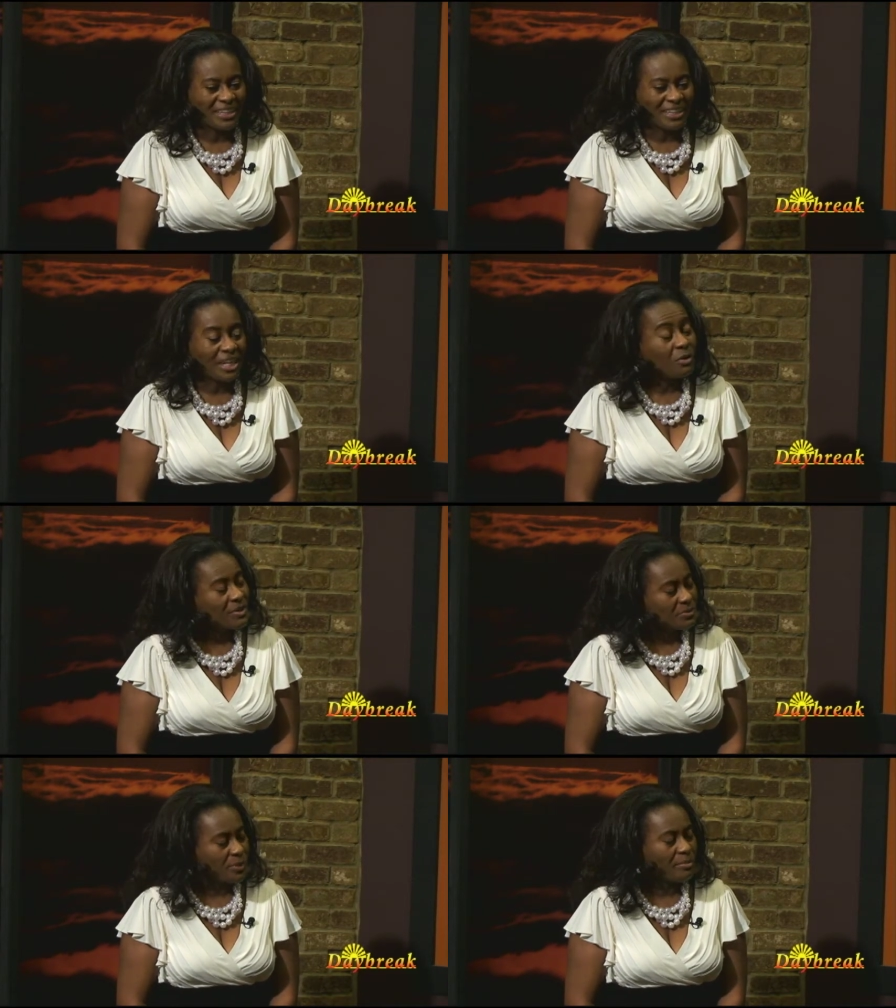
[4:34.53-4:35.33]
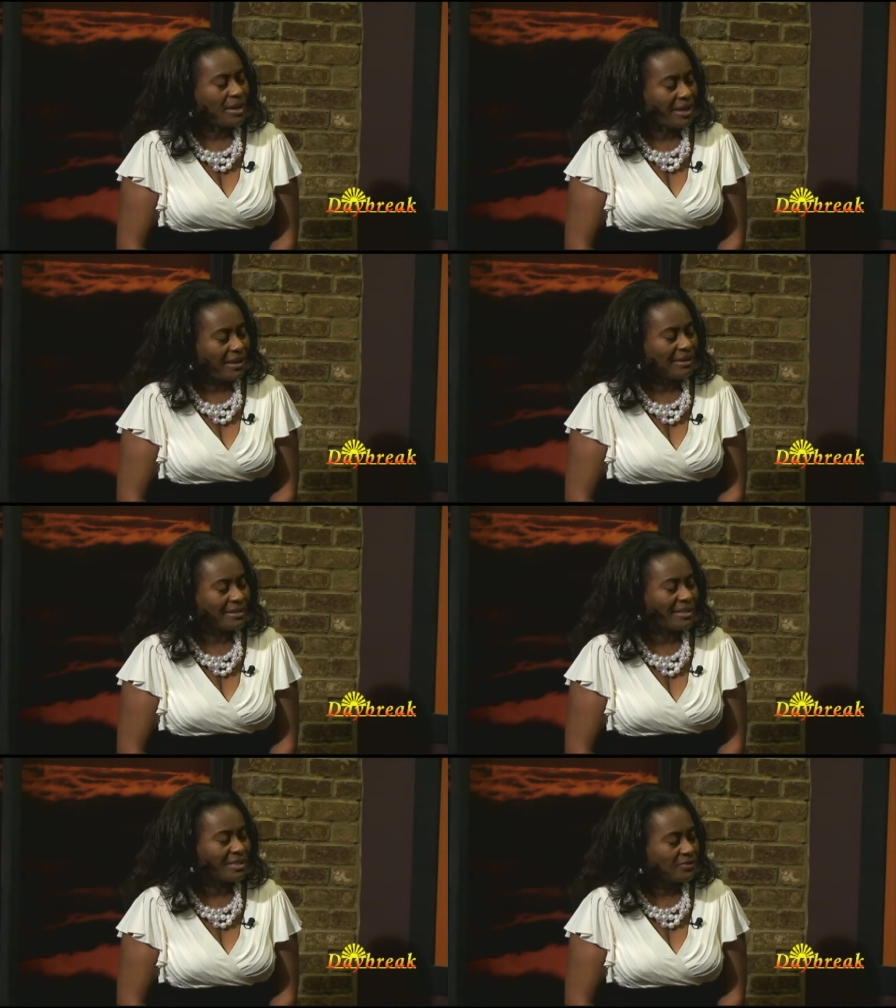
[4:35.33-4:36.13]
And I always wear my hat
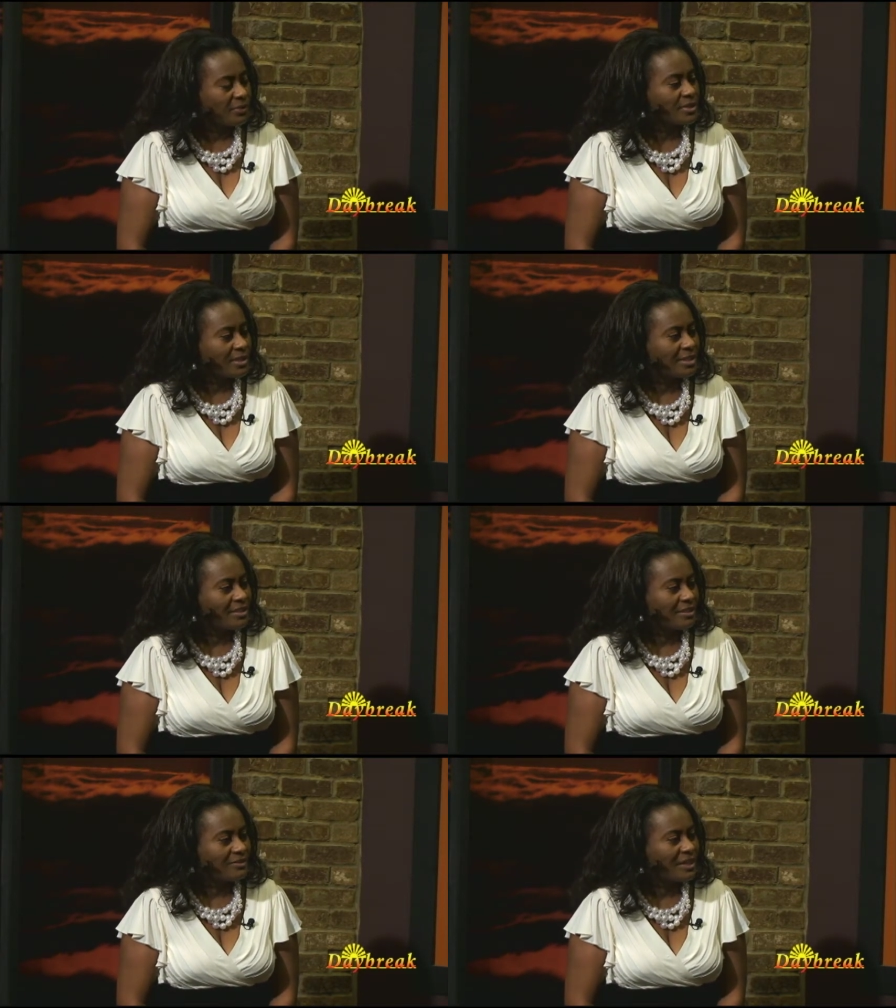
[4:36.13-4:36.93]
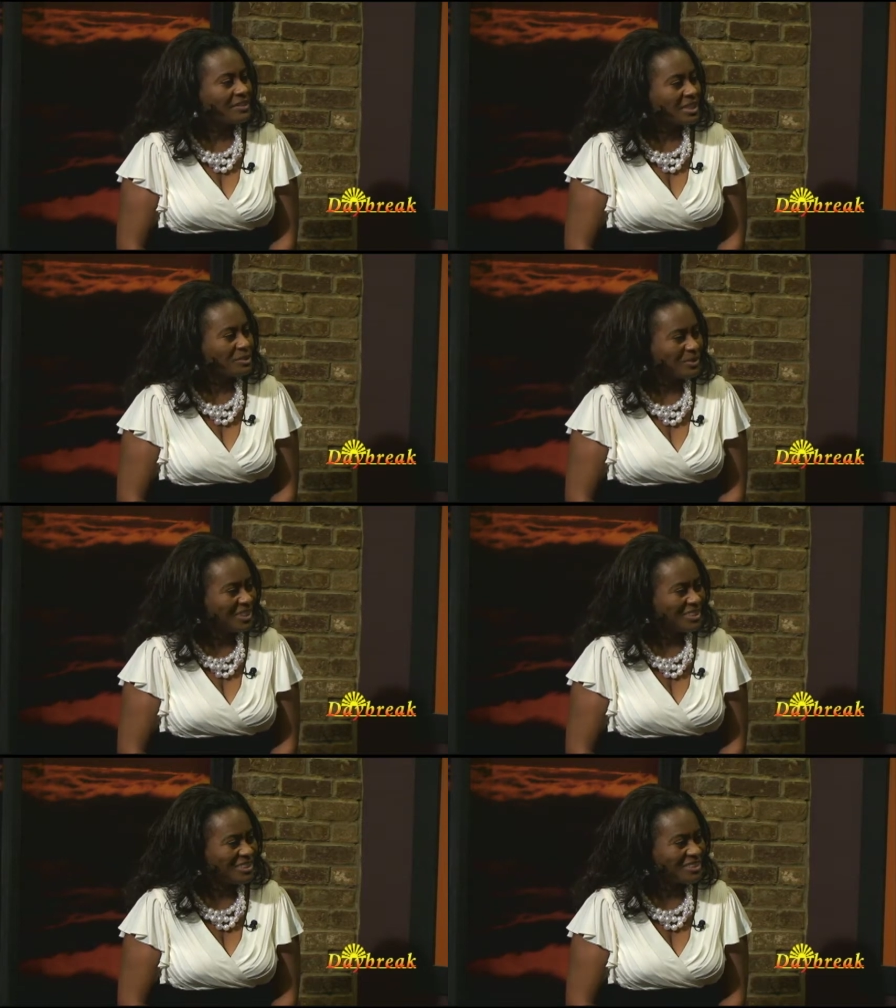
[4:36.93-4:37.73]
as the first lady of Life Change
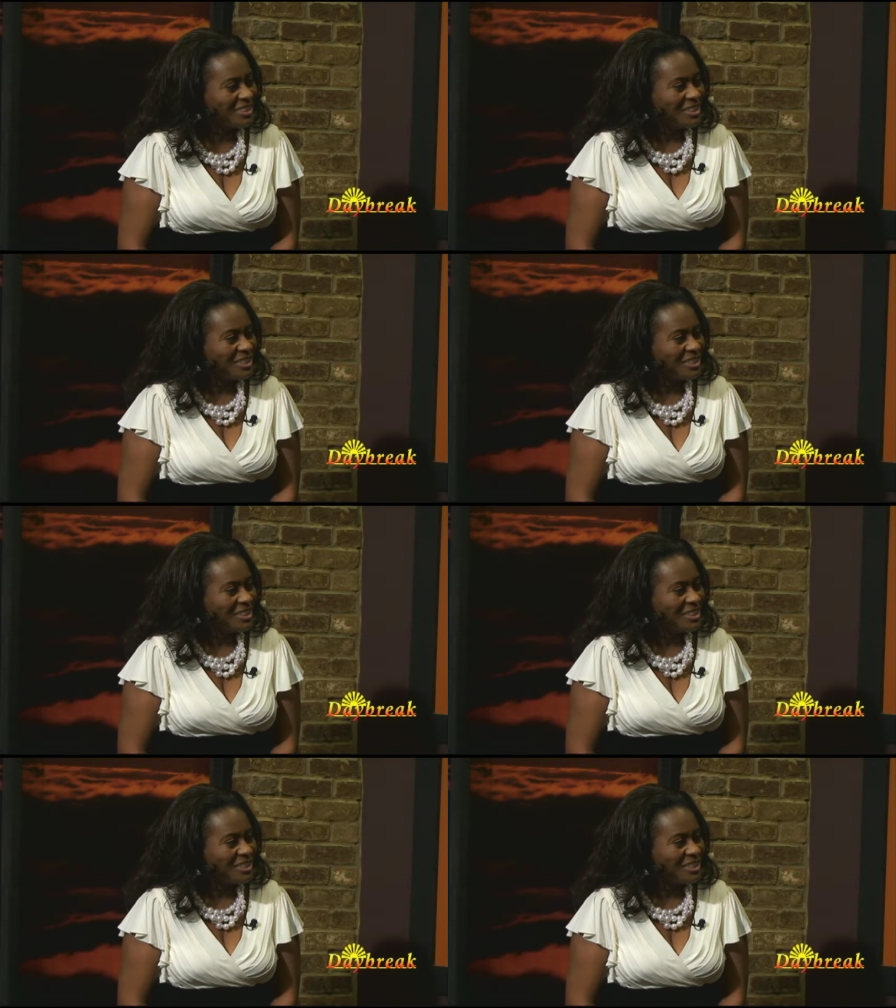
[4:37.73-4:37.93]
Production.